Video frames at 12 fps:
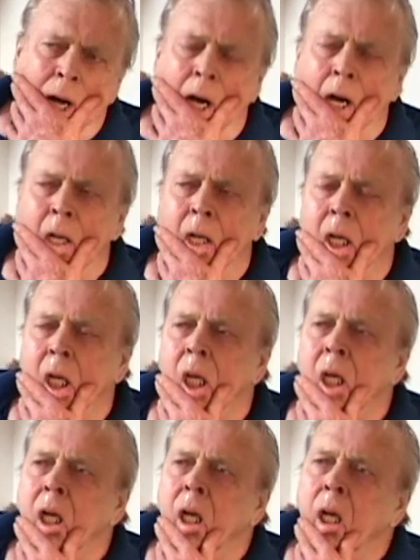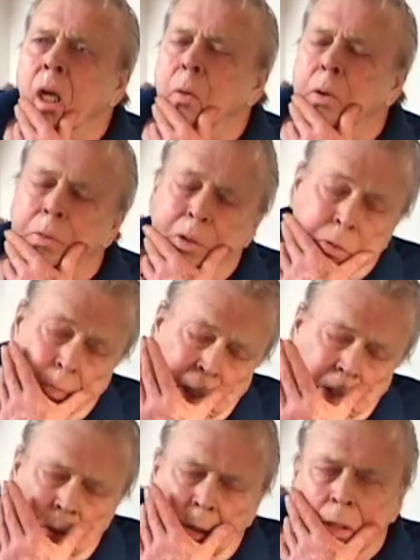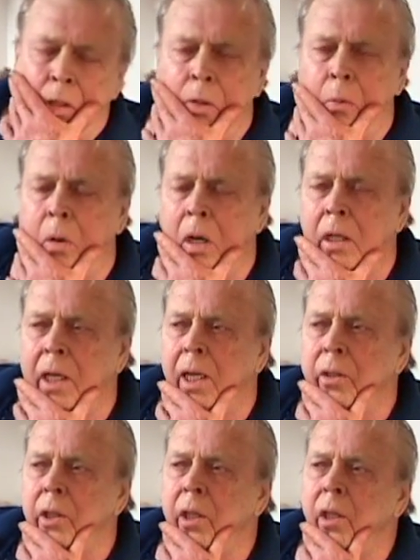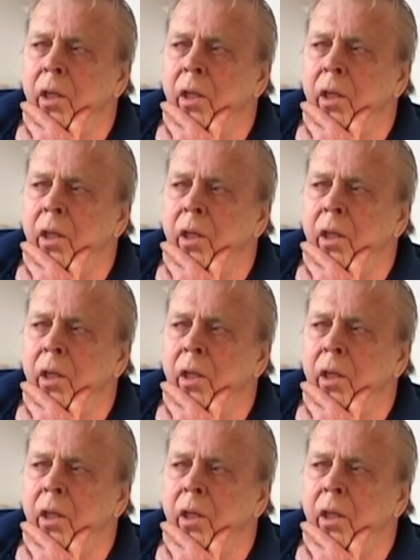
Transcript: uh, with respect certainly to the water taxi.